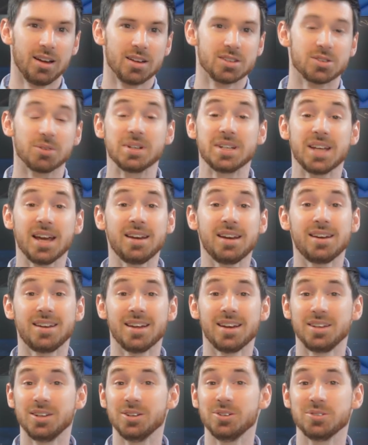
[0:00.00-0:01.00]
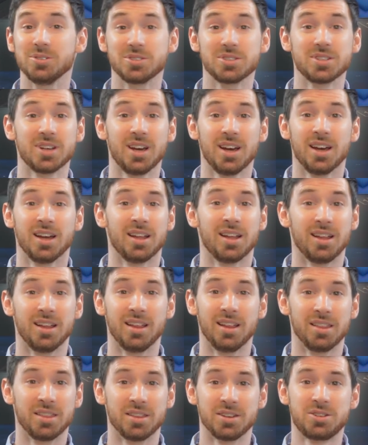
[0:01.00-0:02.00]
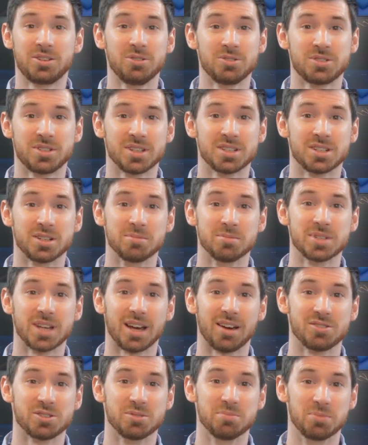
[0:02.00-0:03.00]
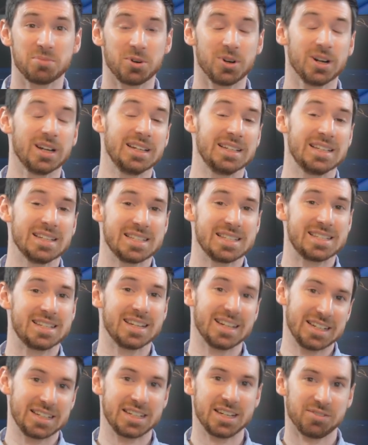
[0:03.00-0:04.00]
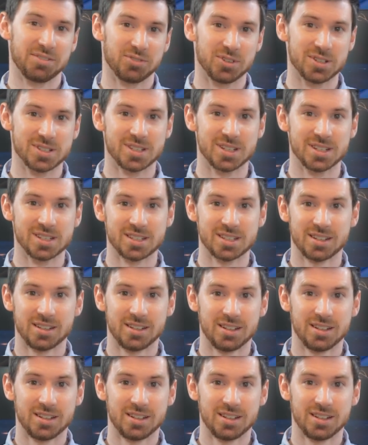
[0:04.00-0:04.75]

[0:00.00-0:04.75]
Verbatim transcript: So in day to day use, the two systems have some pretty distinct differences.